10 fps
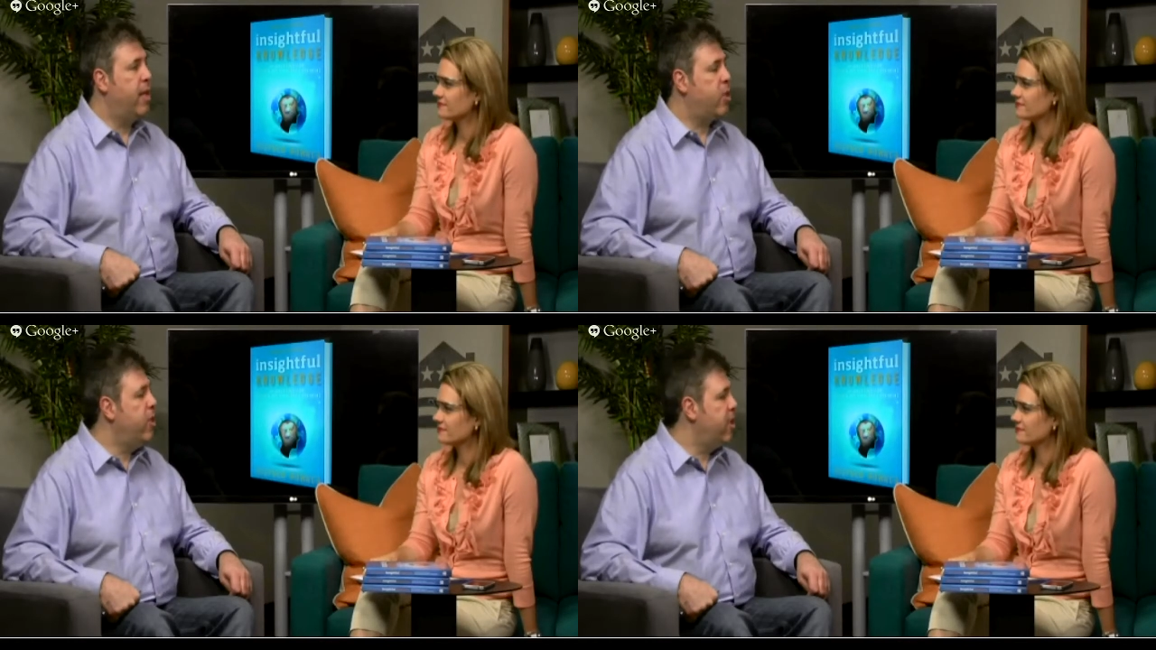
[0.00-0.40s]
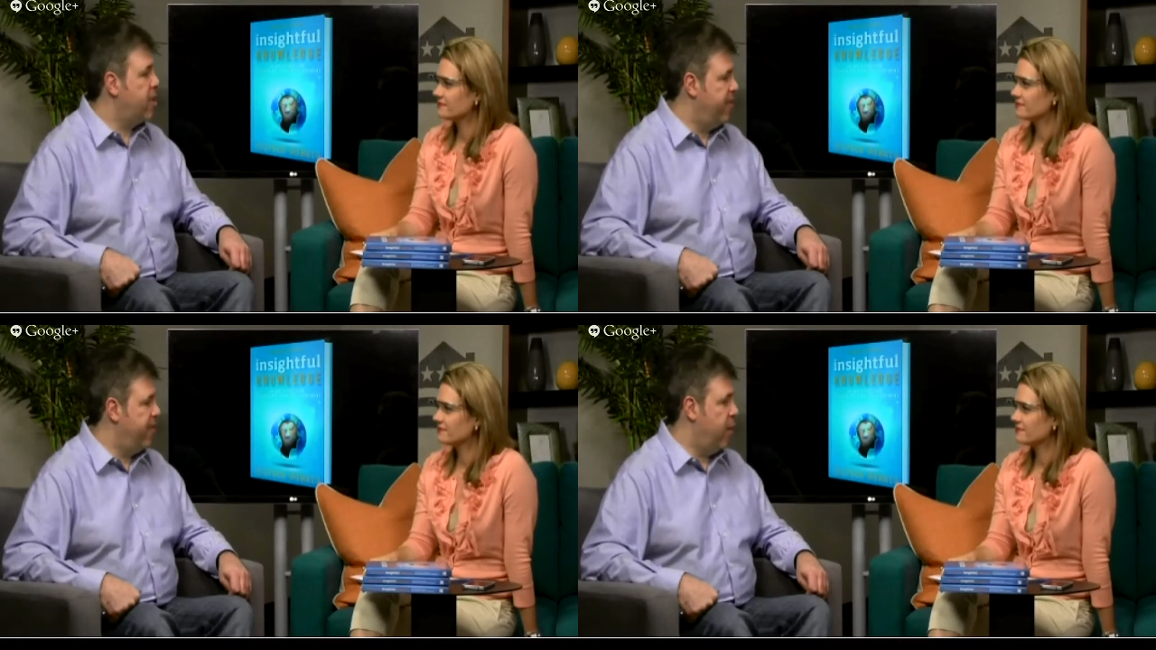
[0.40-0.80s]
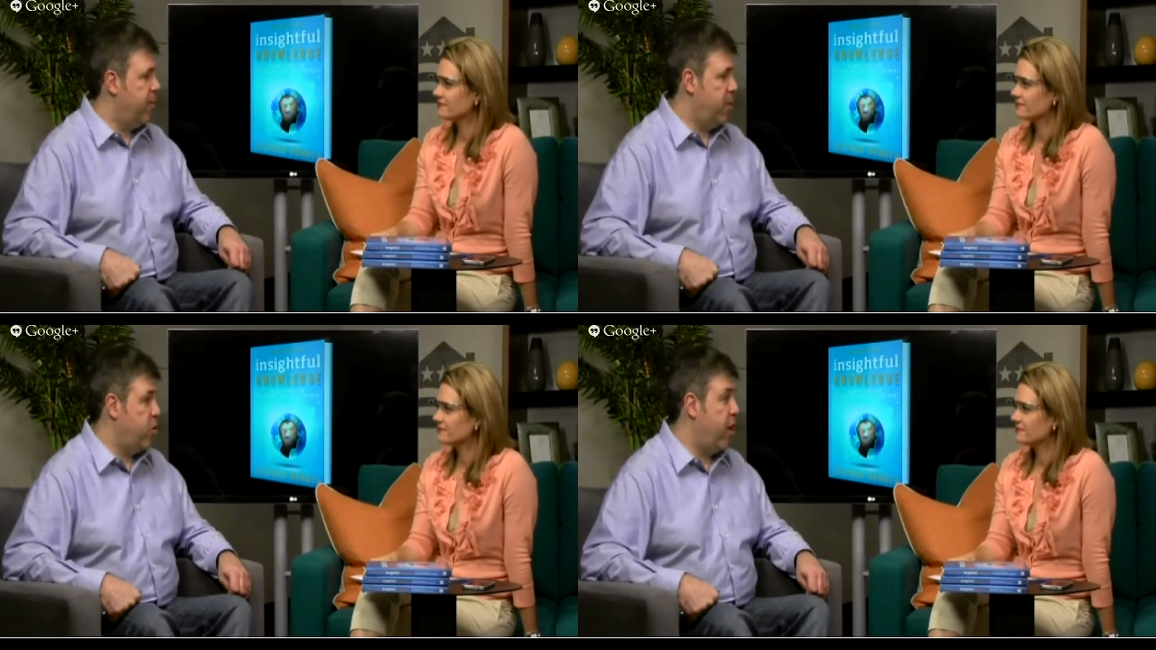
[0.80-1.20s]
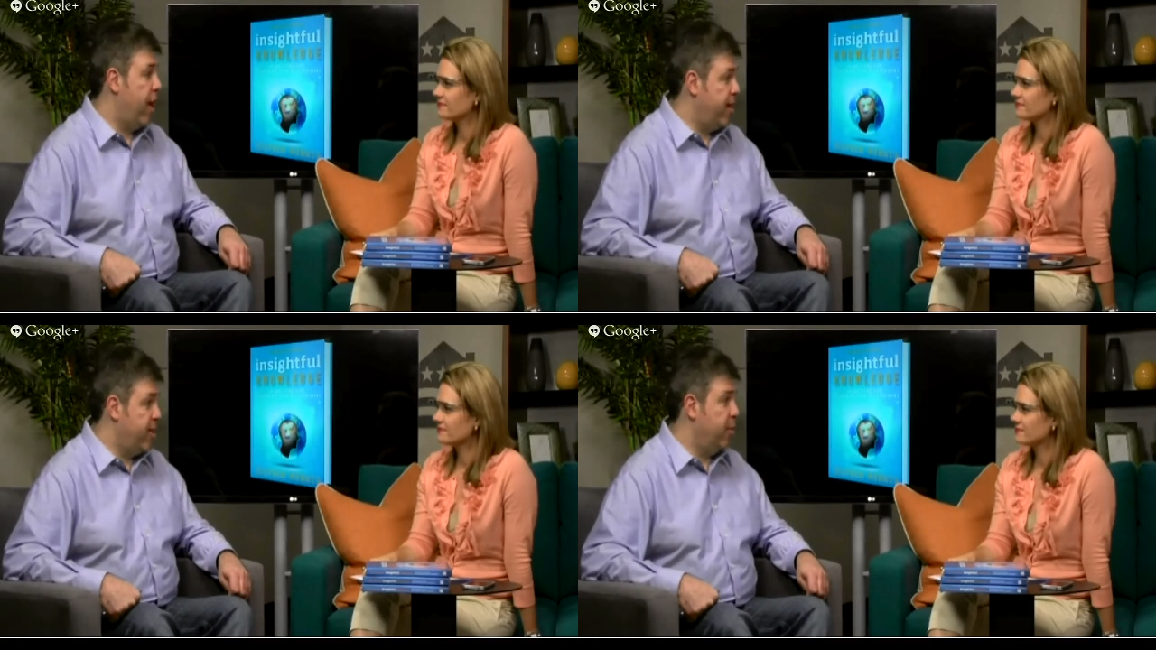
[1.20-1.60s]
Speaker 1: that you need to develop a
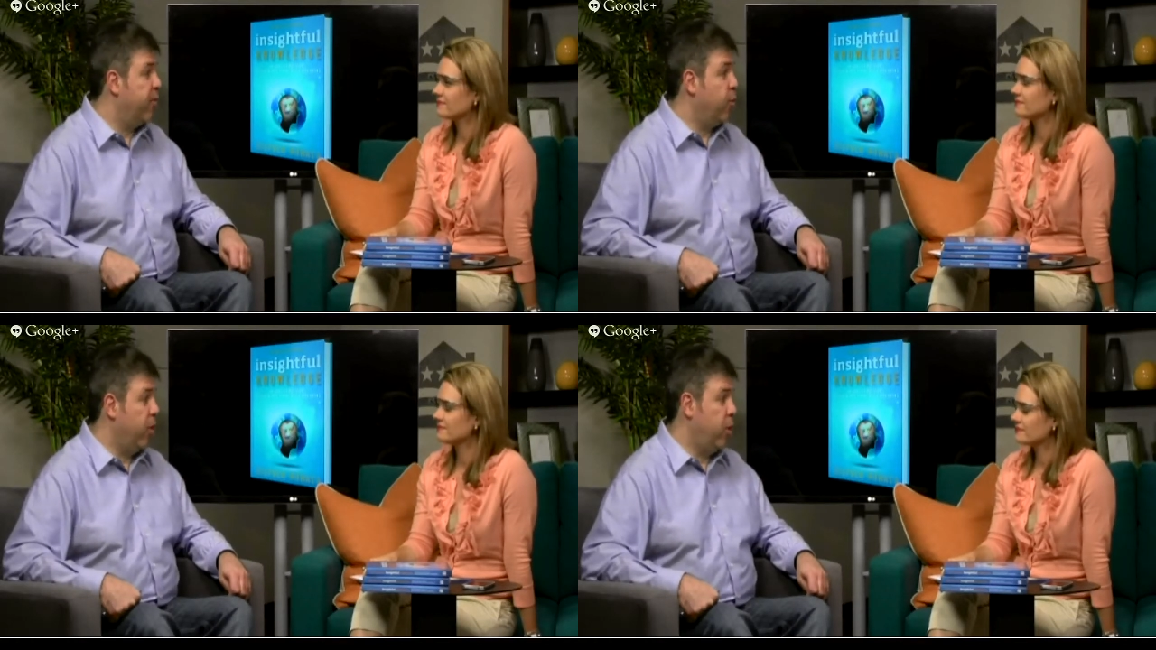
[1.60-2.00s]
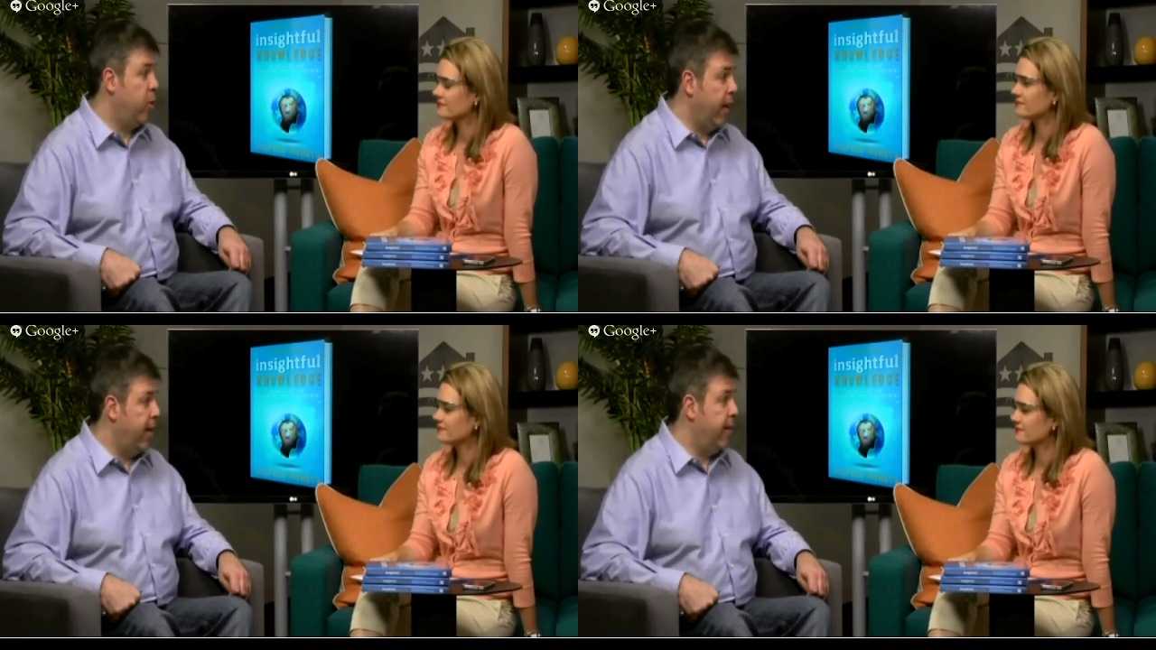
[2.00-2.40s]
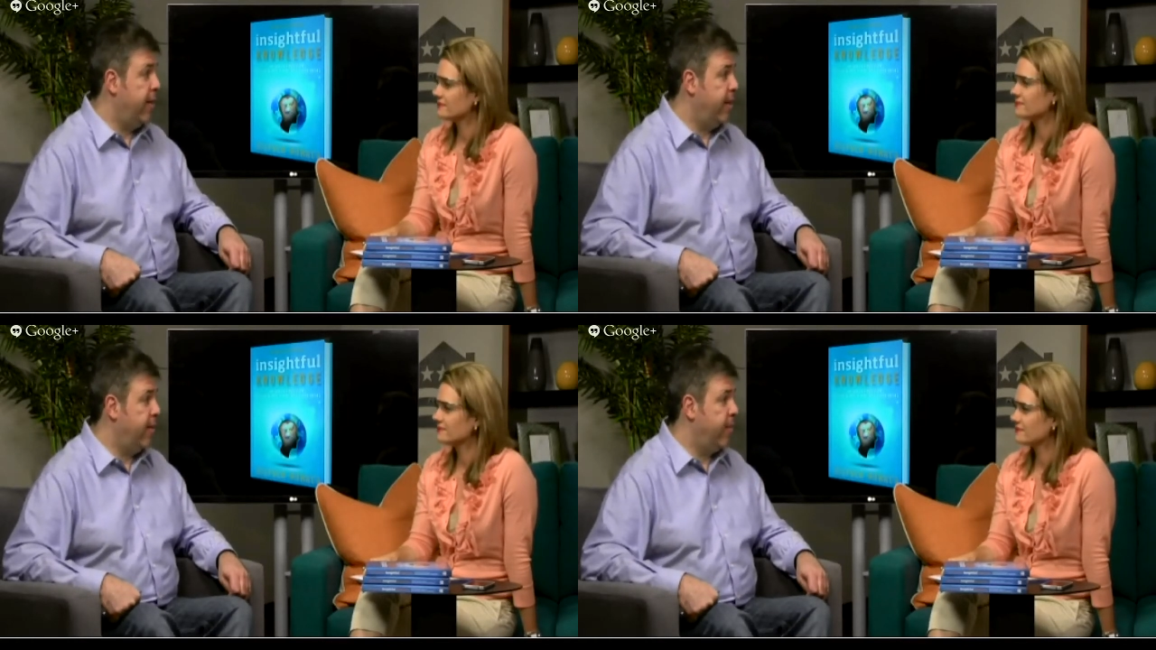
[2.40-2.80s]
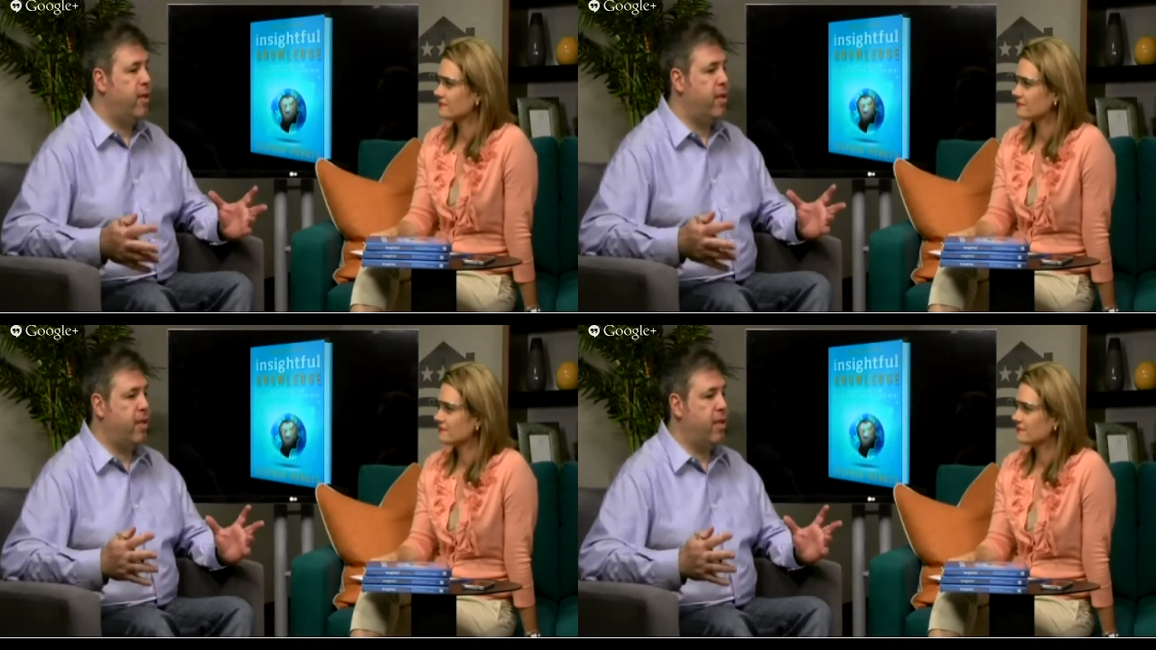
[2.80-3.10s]
strategy before you do anything.